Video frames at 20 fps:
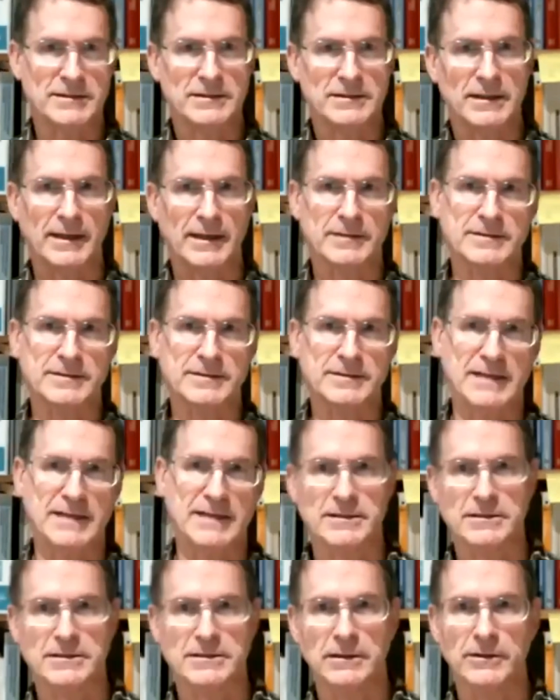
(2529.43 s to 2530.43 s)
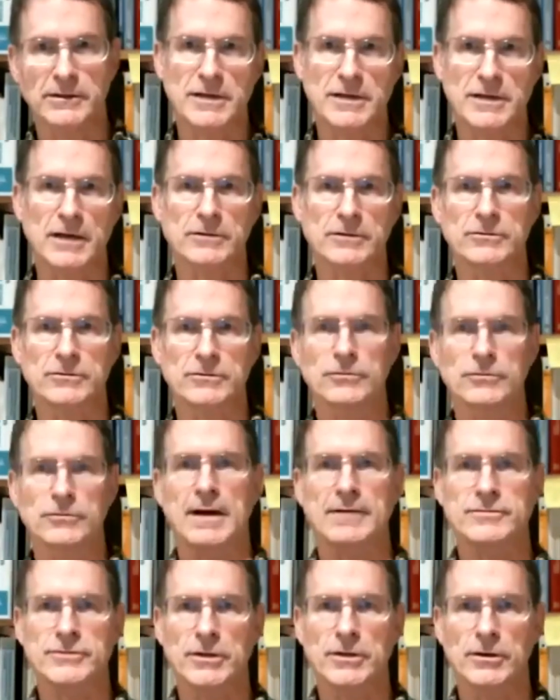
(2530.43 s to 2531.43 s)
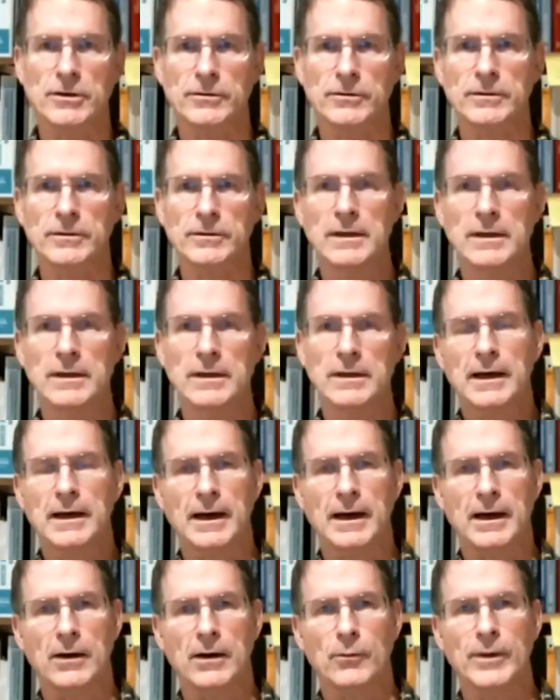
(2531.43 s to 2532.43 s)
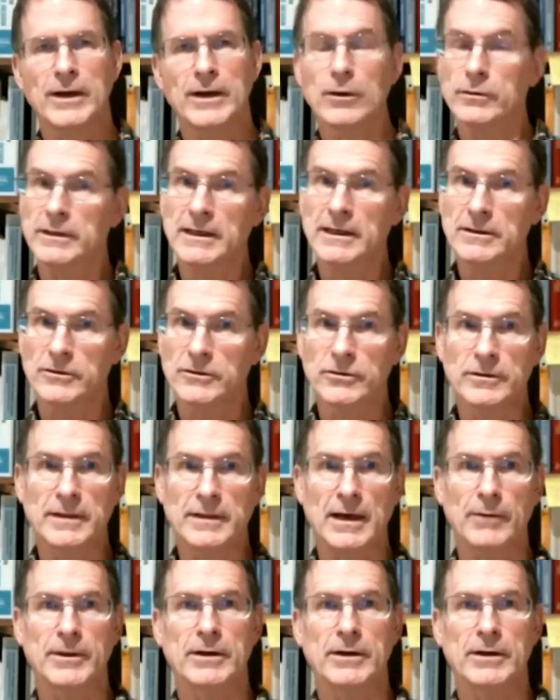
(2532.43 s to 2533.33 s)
like Sandy's little sawtooth graph showed, uh, we don't need to do that.